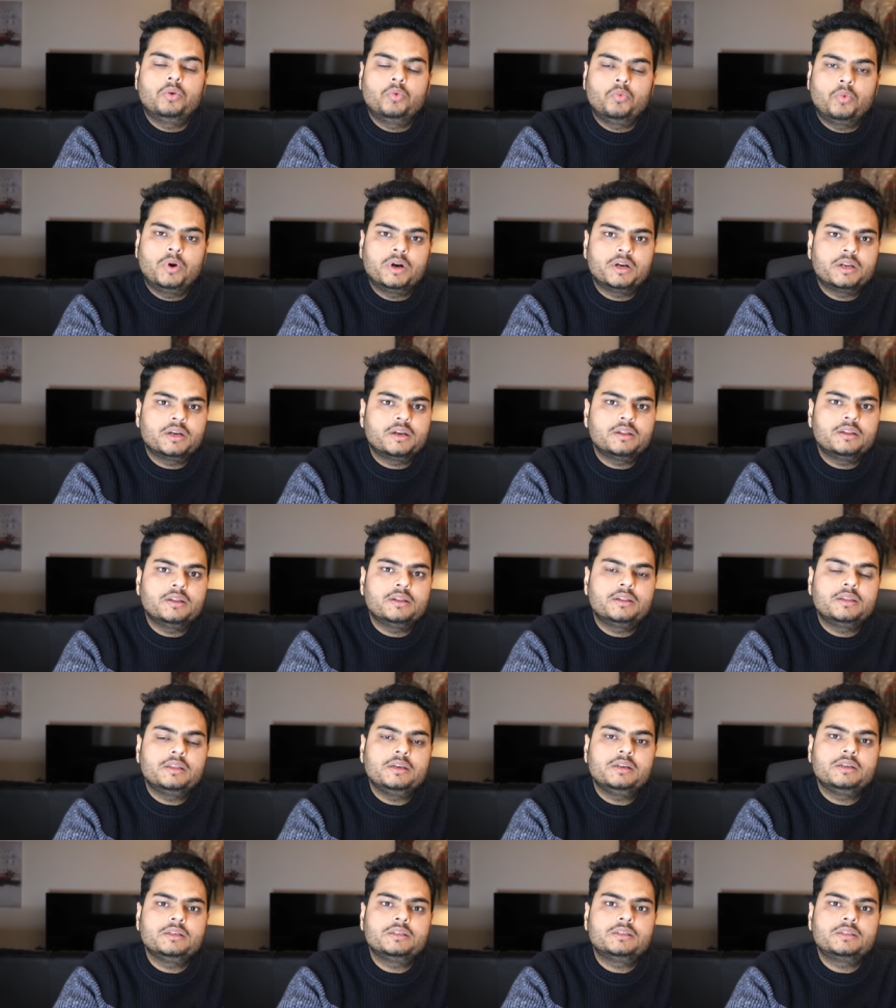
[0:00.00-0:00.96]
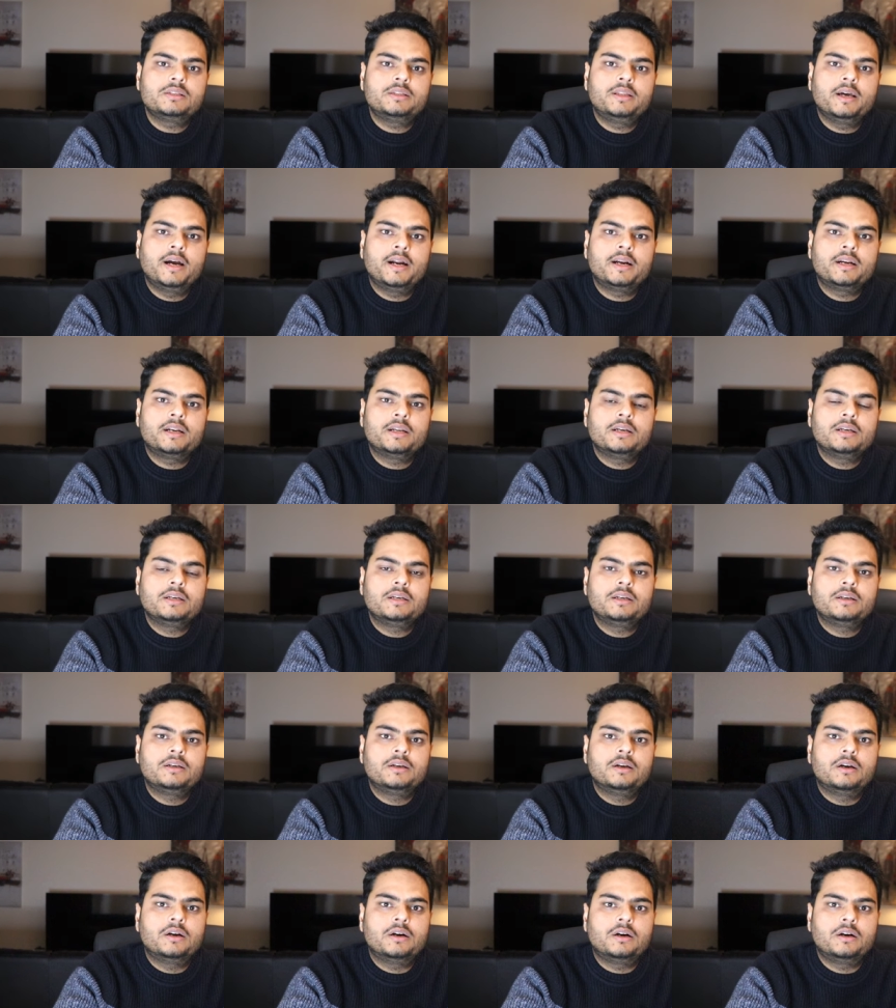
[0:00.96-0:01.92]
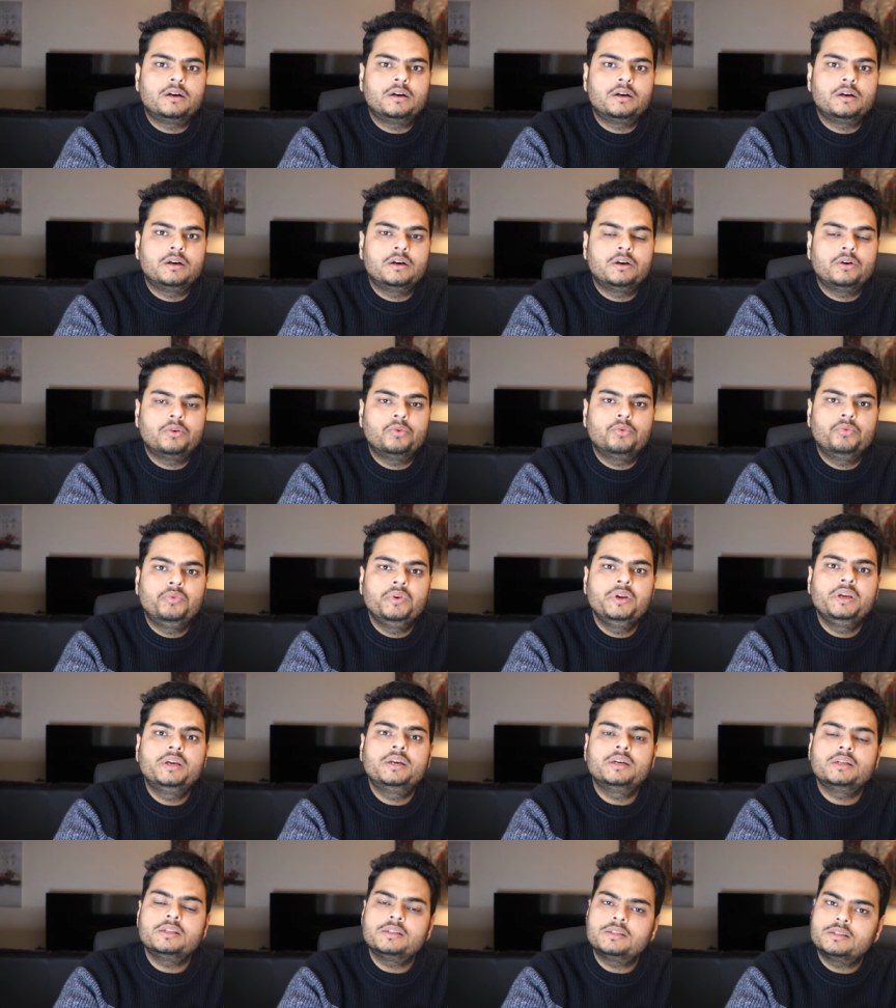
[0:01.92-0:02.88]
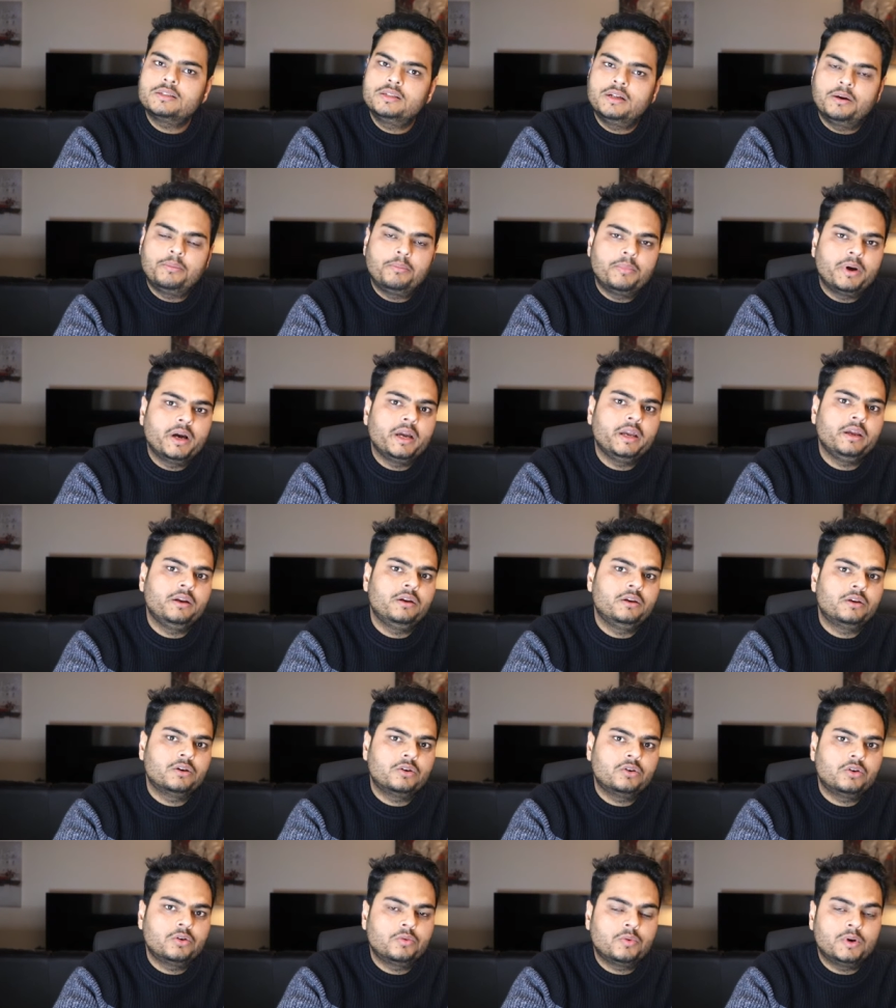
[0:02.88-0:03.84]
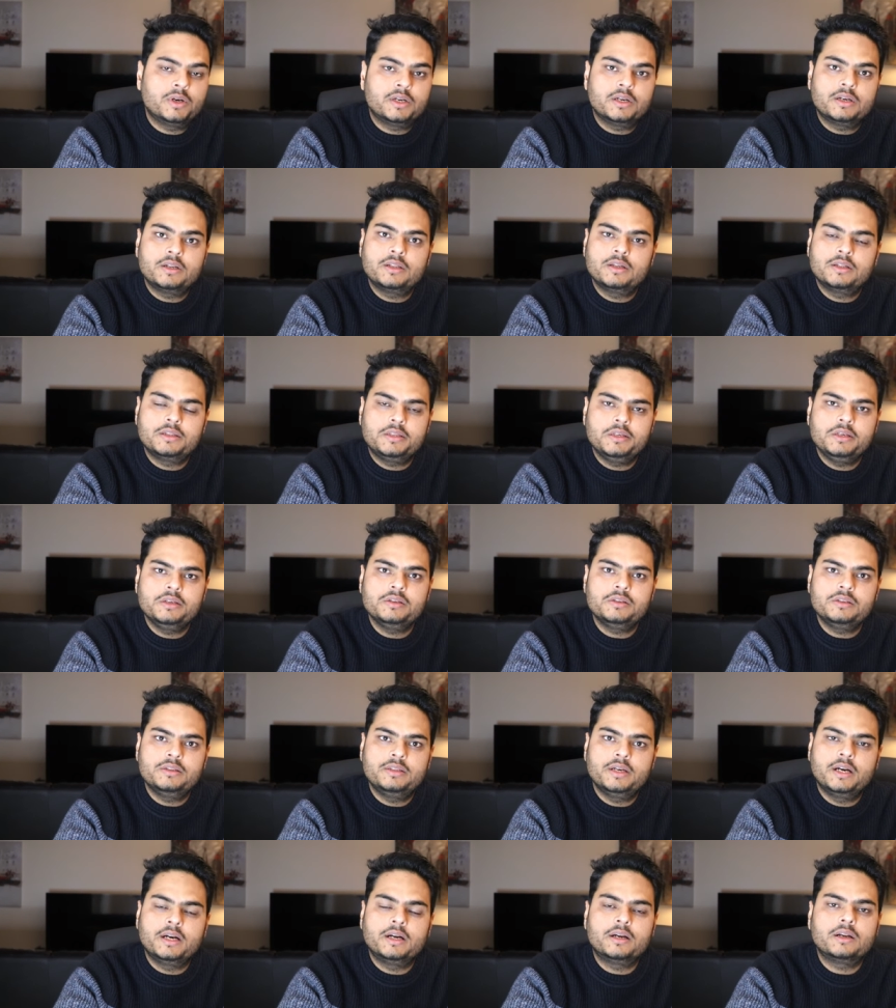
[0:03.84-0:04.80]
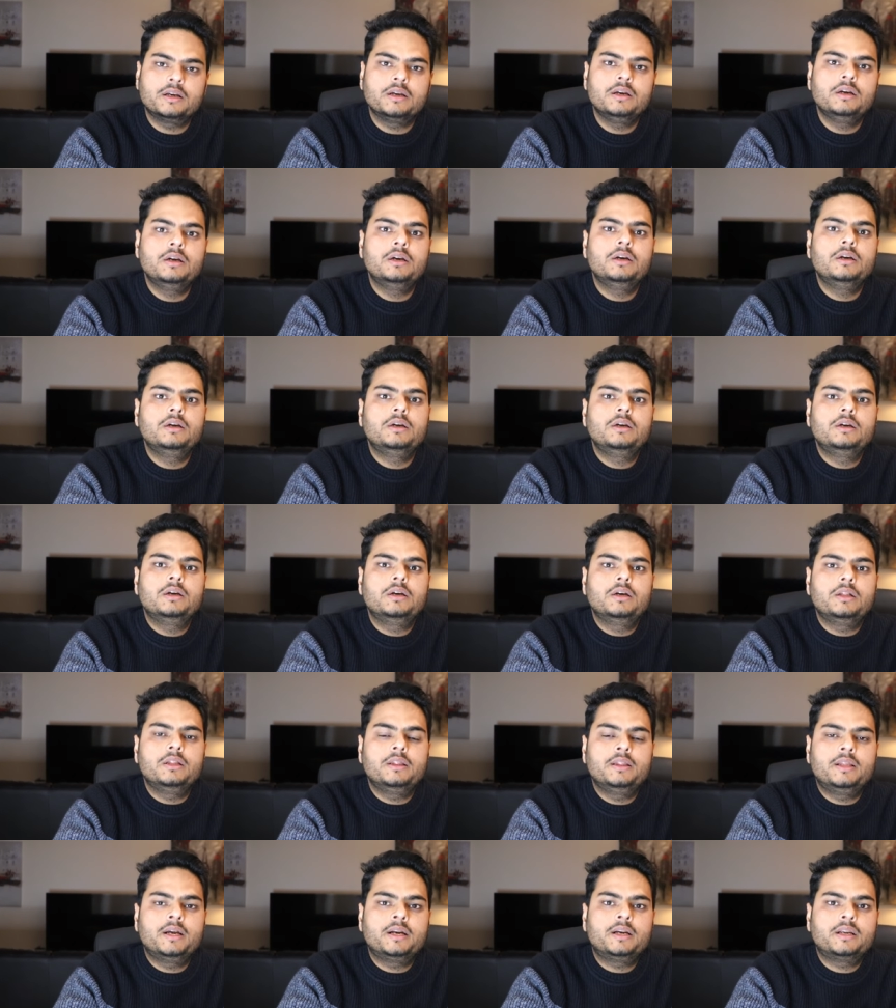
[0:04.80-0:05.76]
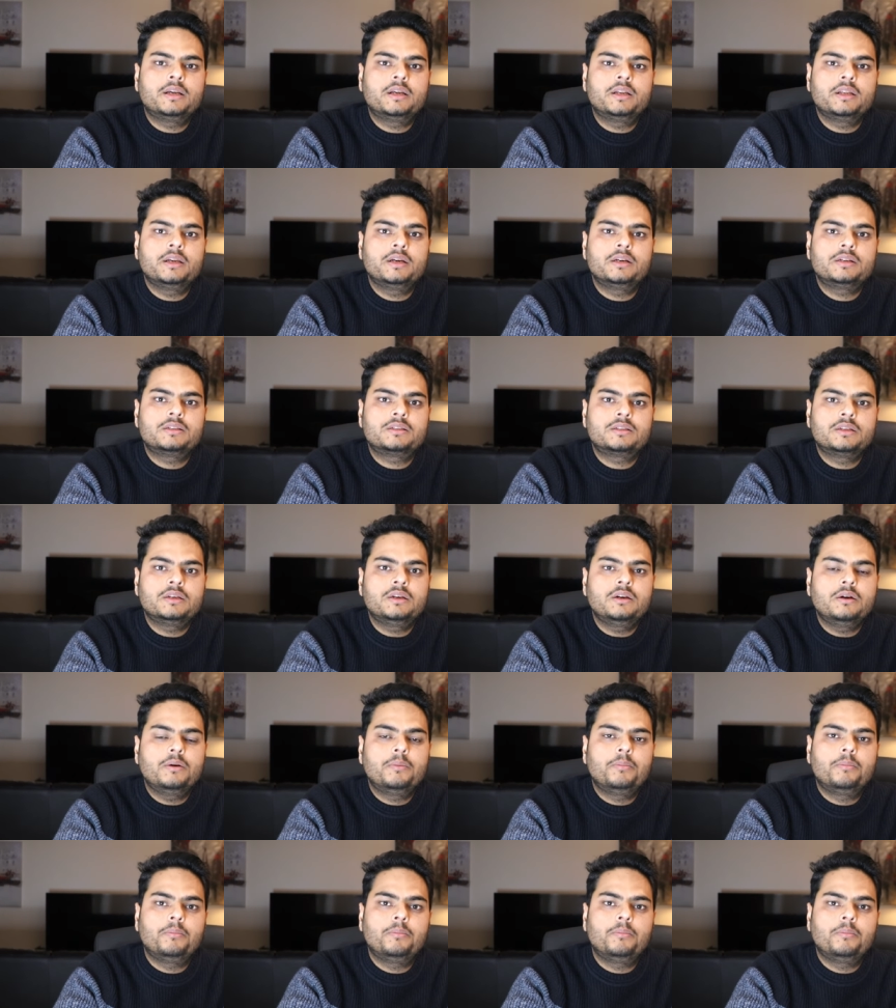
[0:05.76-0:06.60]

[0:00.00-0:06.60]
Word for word: what are the things that uh, weakens the mind or what are the things that that creates a